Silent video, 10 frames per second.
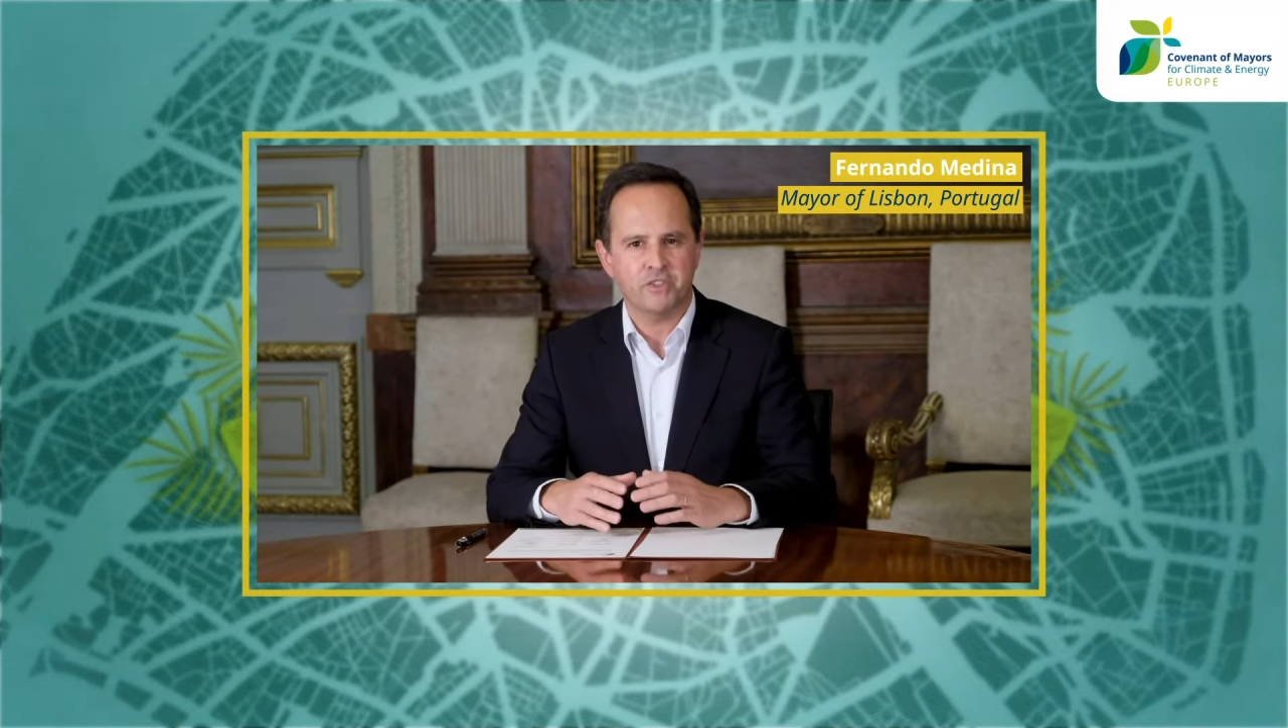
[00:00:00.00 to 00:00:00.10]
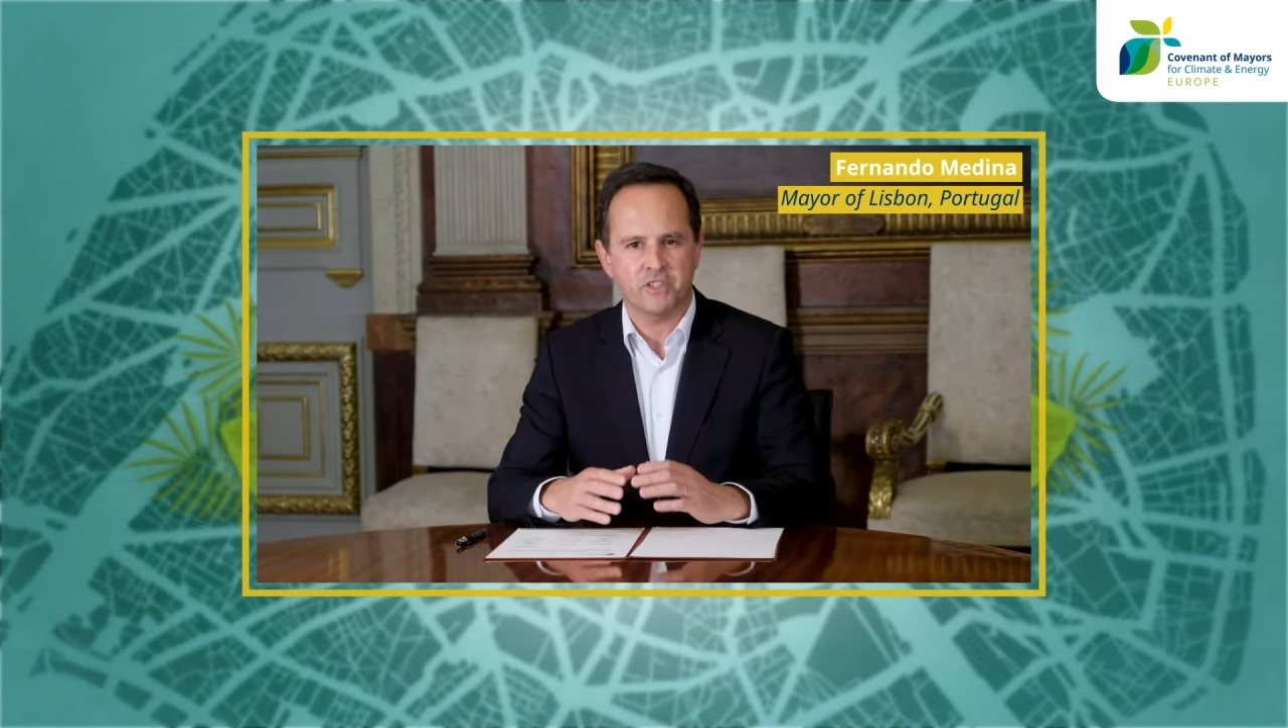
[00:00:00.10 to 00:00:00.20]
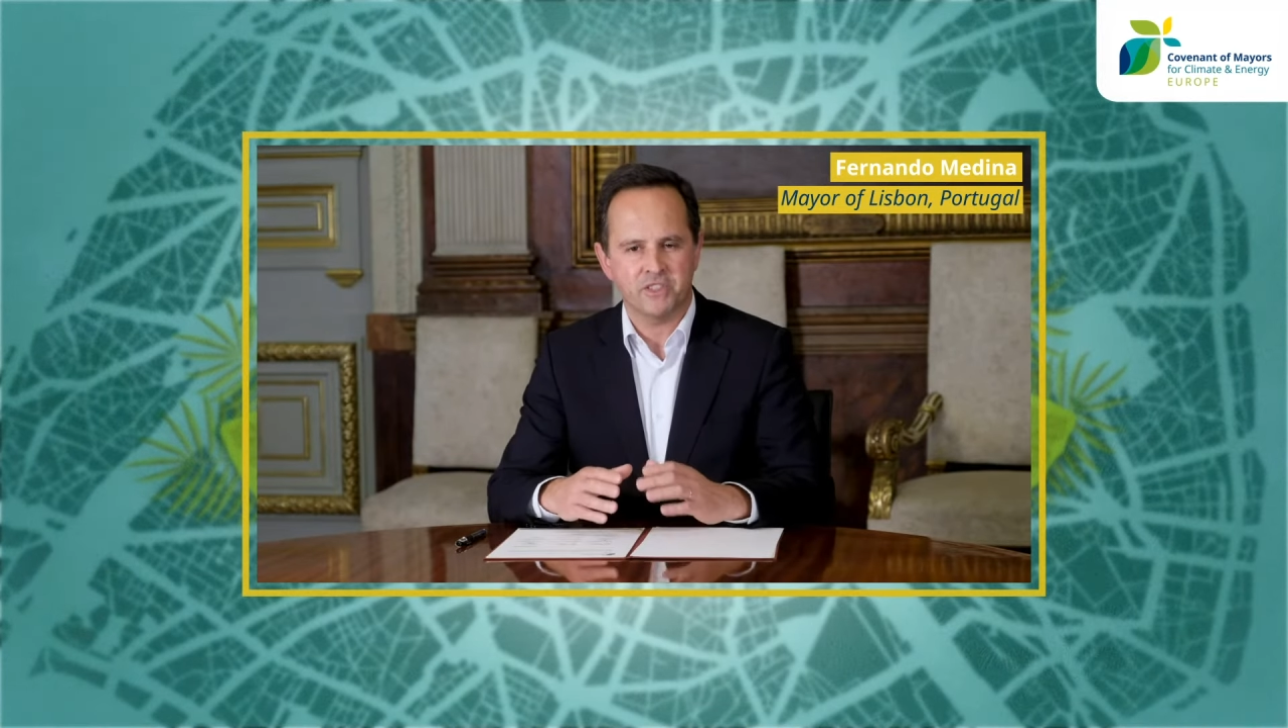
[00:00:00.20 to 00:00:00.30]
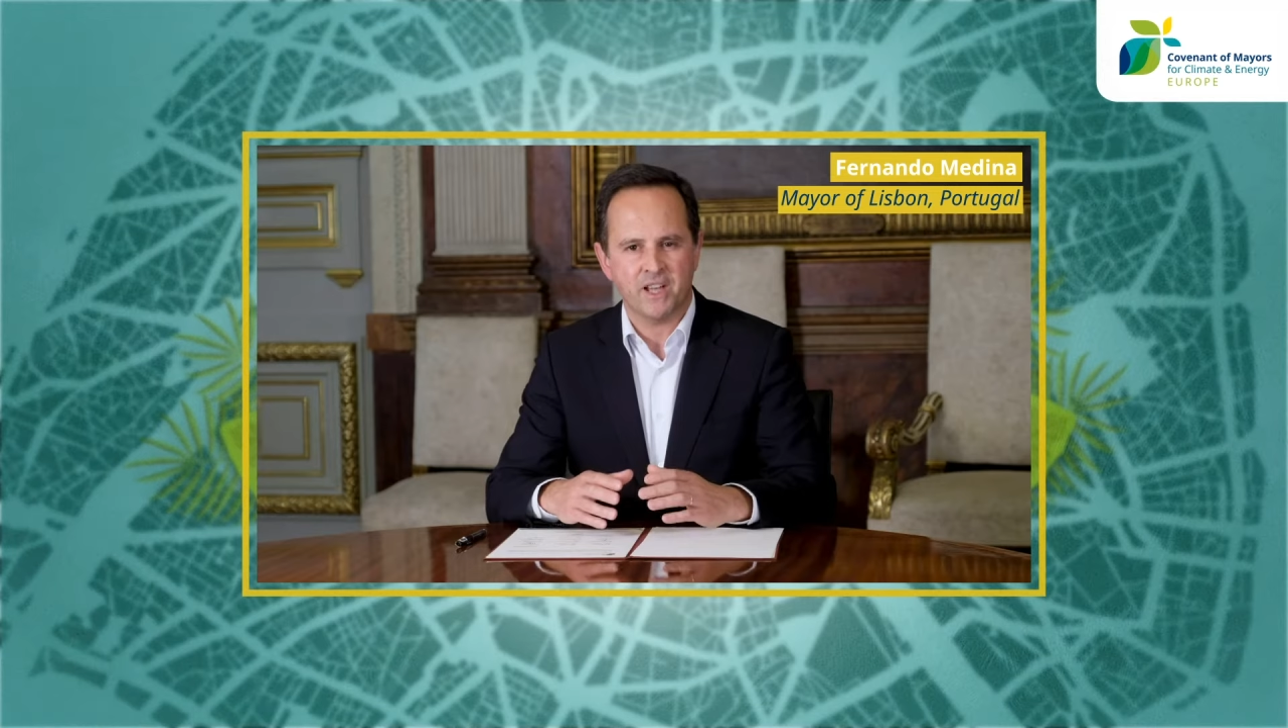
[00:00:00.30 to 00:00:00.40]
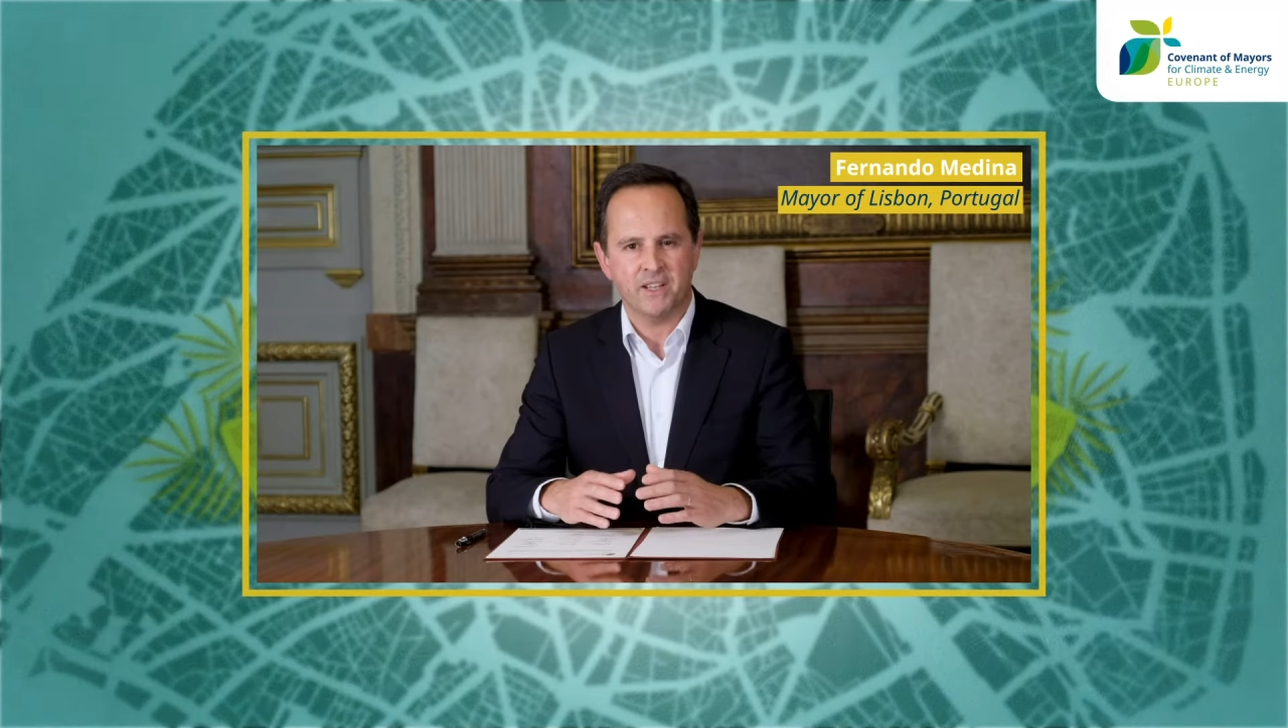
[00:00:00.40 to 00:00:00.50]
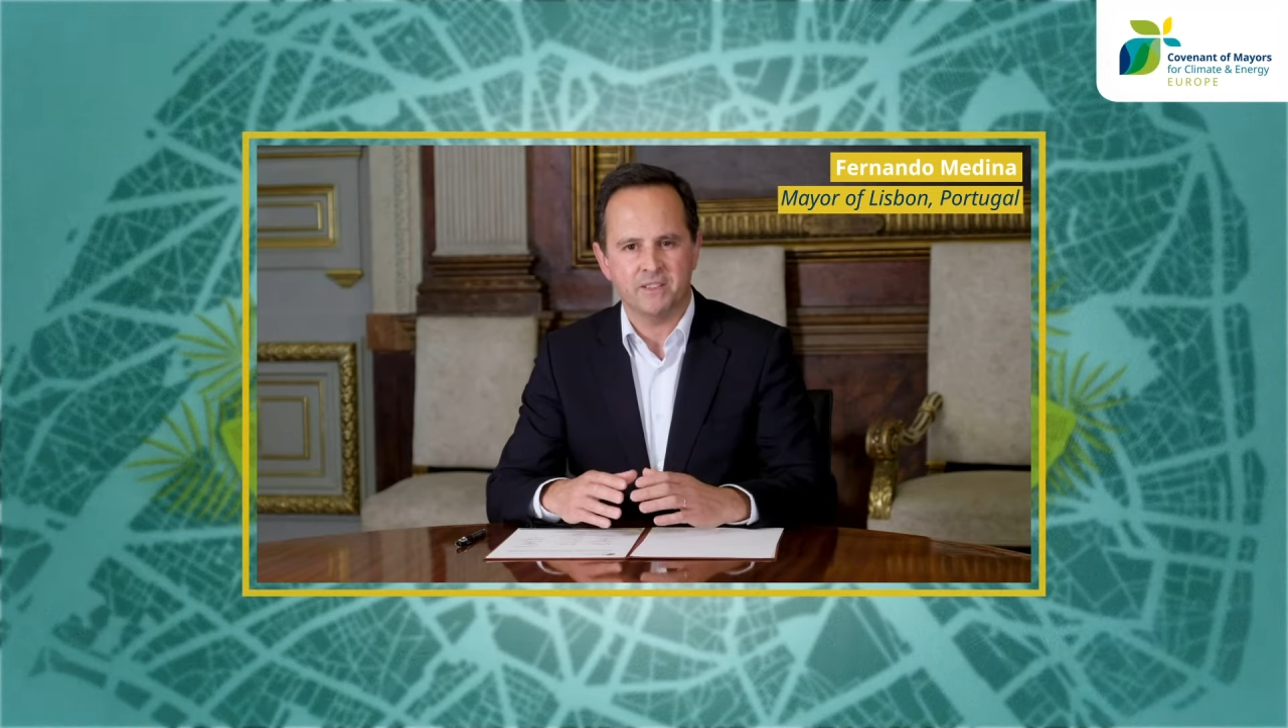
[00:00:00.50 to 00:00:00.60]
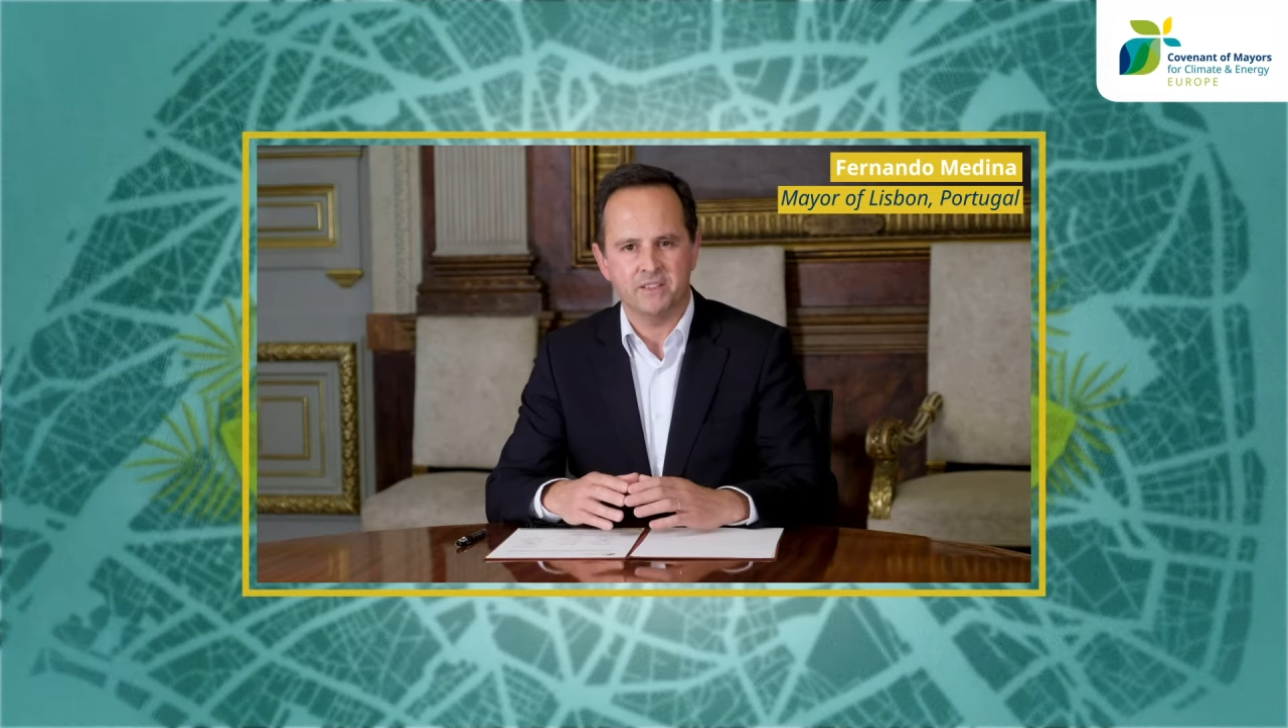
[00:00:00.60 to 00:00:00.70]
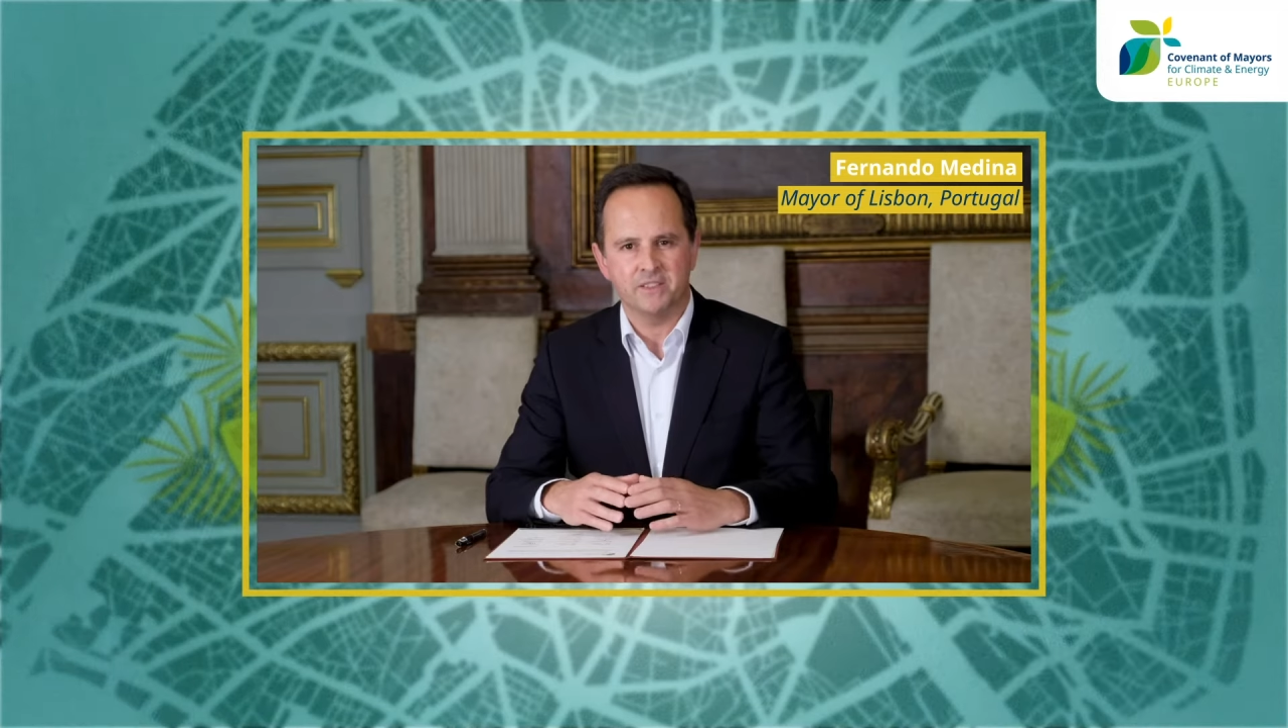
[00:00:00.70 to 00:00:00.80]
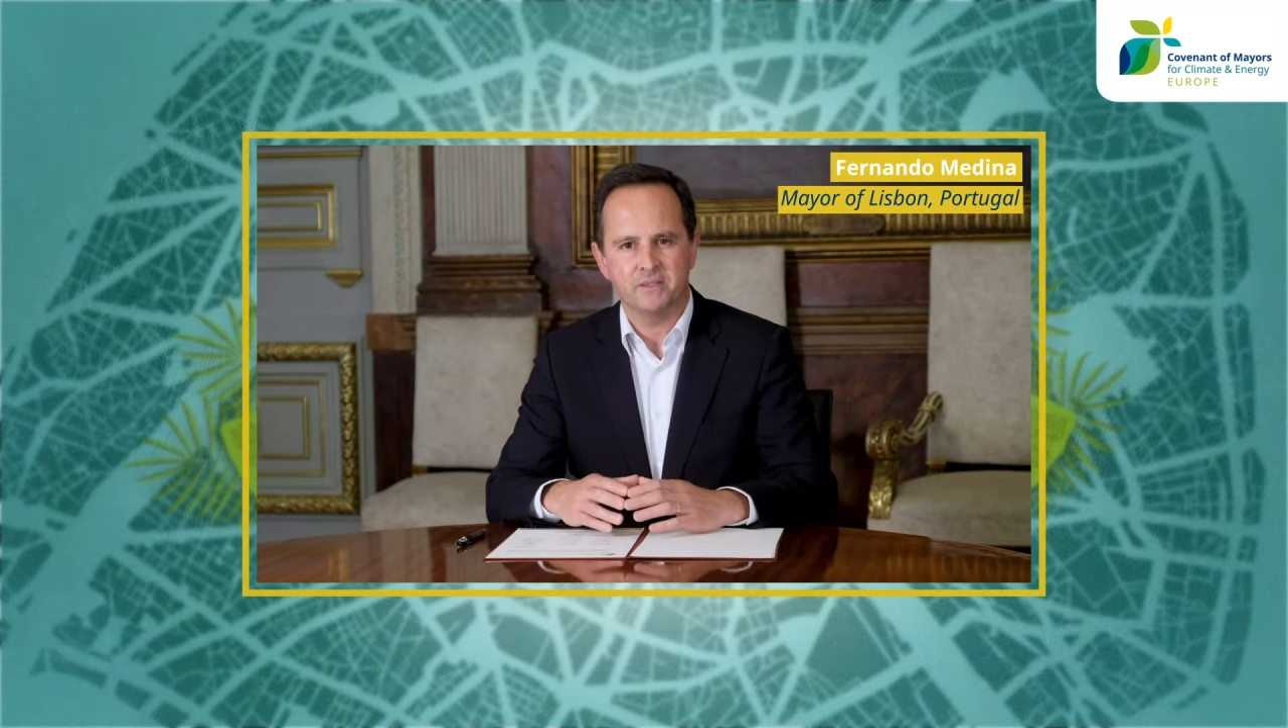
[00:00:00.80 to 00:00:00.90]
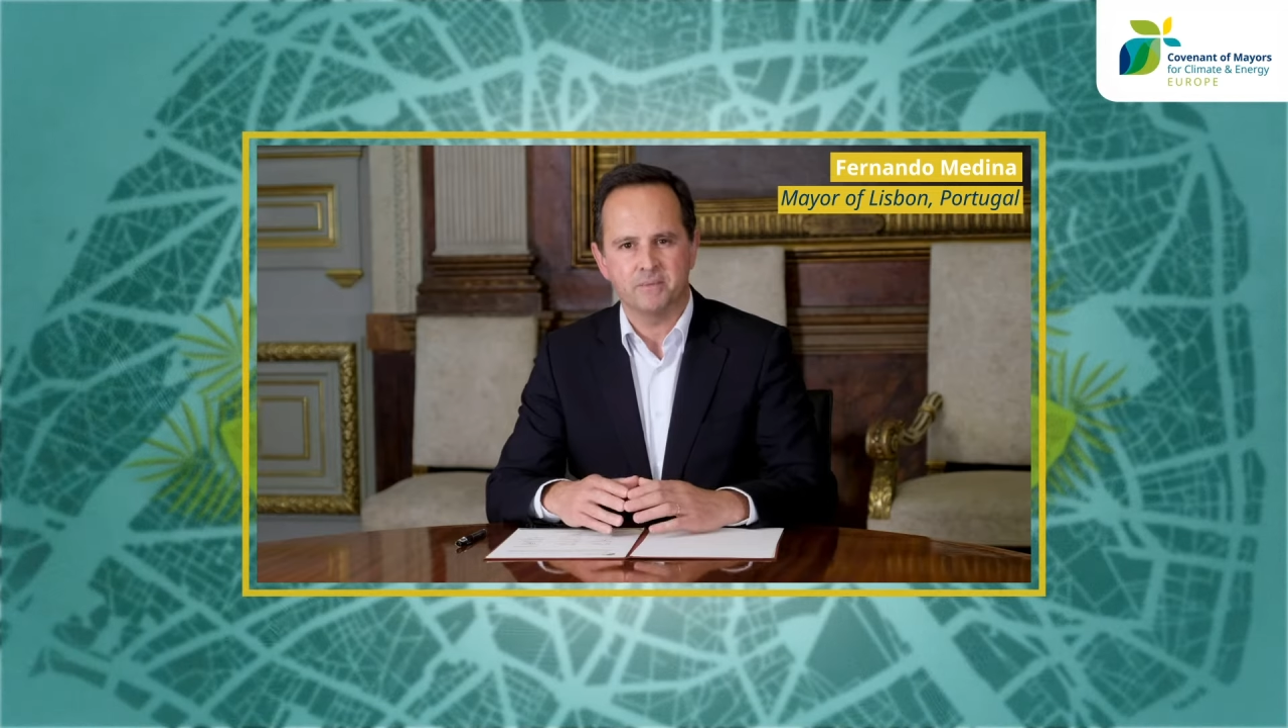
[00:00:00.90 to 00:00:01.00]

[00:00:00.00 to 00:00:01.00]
societies.